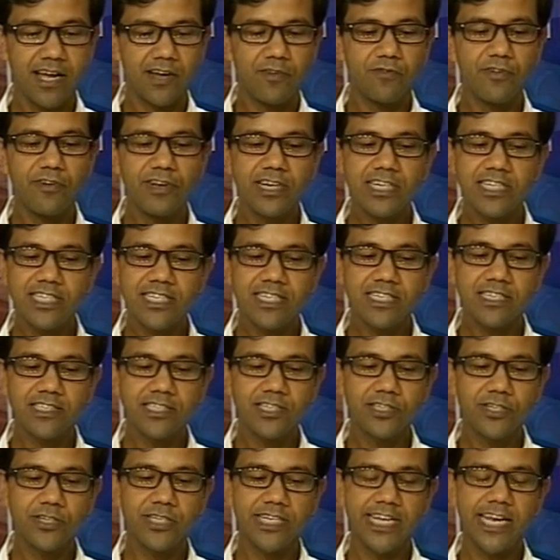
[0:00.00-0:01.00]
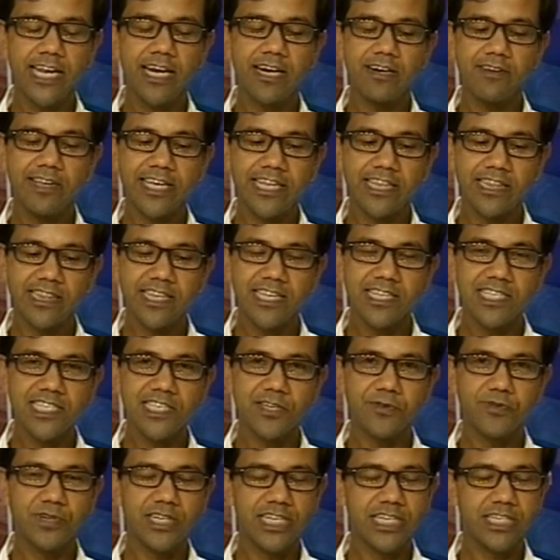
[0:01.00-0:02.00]
We will to deal in this
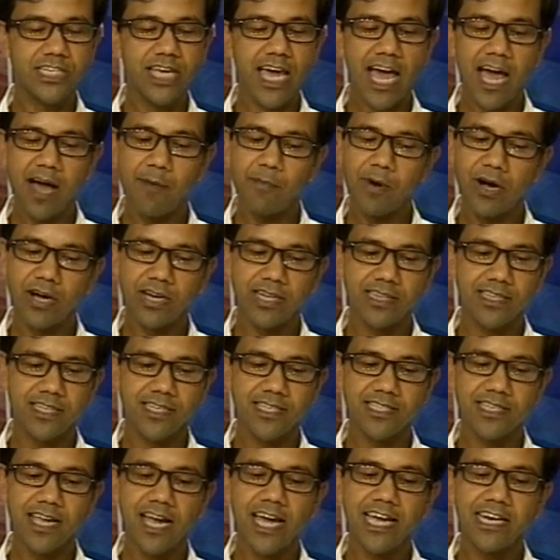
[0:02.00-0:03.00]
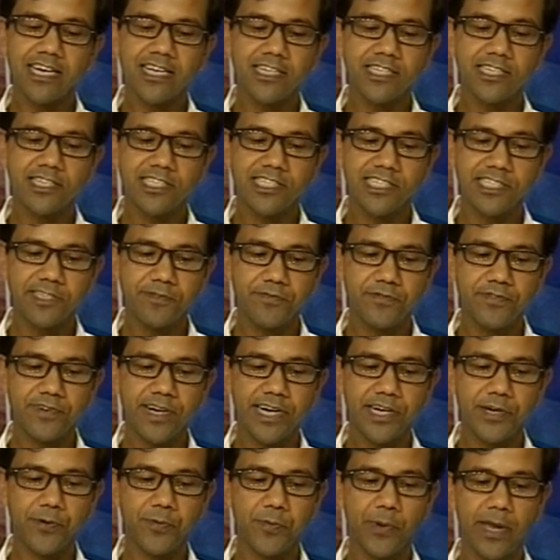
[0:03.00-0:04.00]
unit about this in a
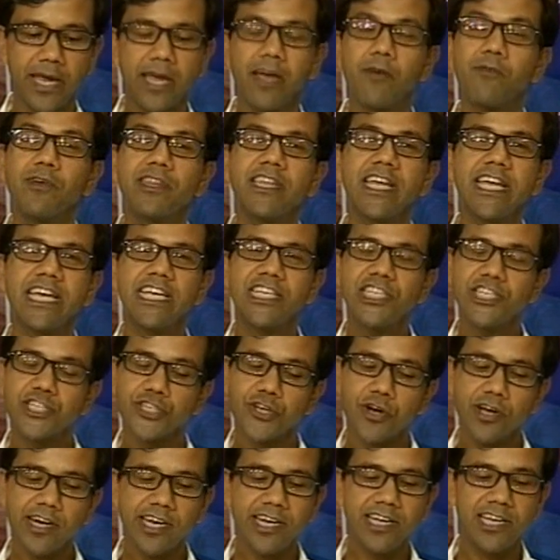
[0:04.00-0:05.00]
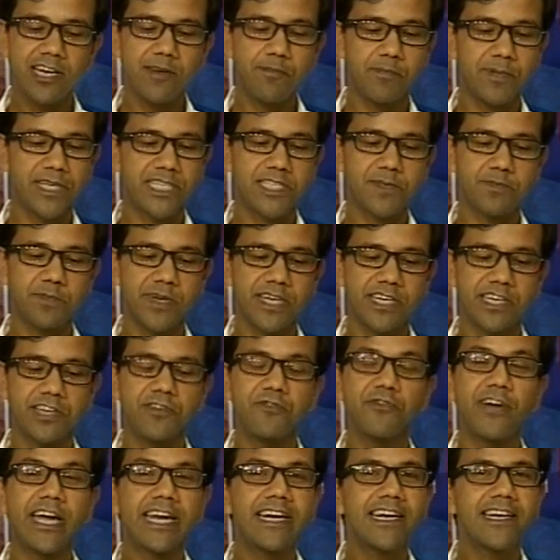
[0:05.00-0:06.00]
different way, with a historical perspective.
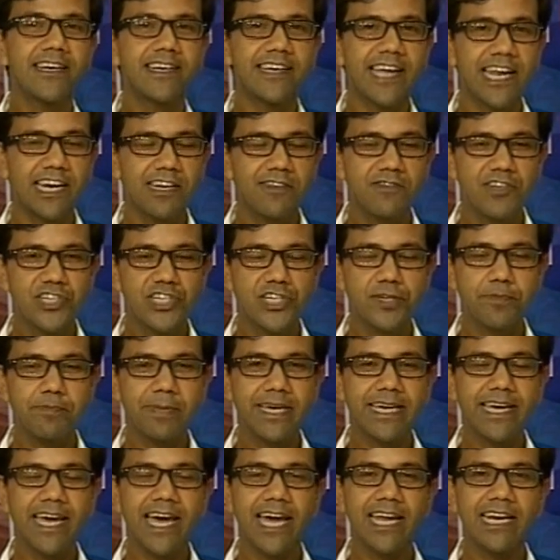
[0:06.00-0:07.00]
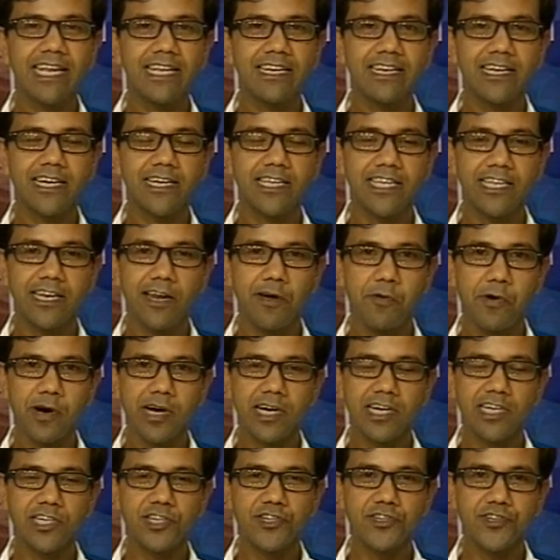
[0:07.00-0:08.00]
When did television began in our
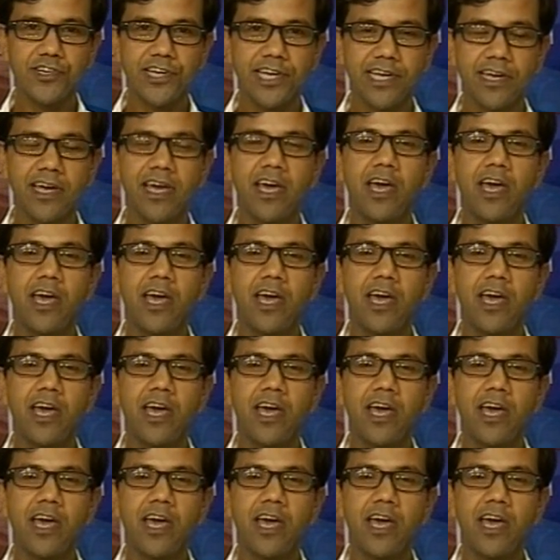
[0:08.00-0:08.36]
country?